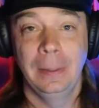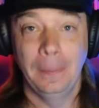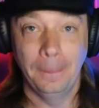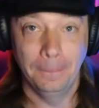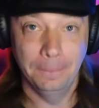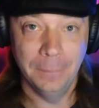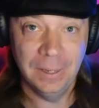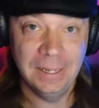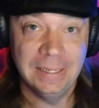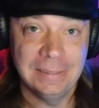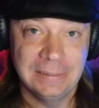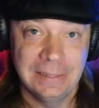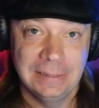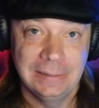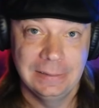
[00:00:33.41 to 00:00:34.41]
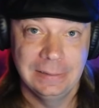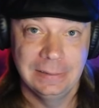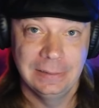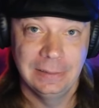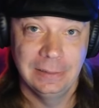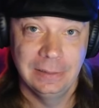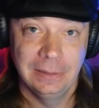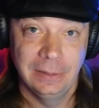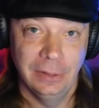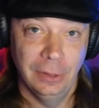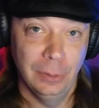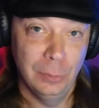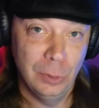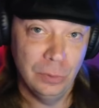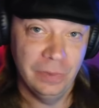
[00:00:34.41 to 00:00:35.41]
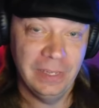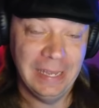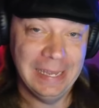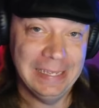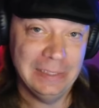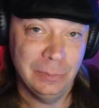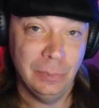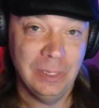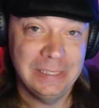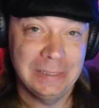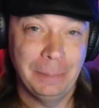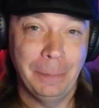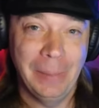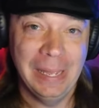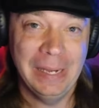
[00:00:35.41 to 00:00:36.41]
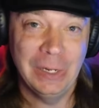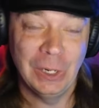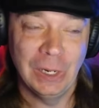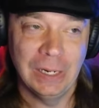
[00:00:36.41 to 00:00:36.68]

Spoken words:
but the movie is much better.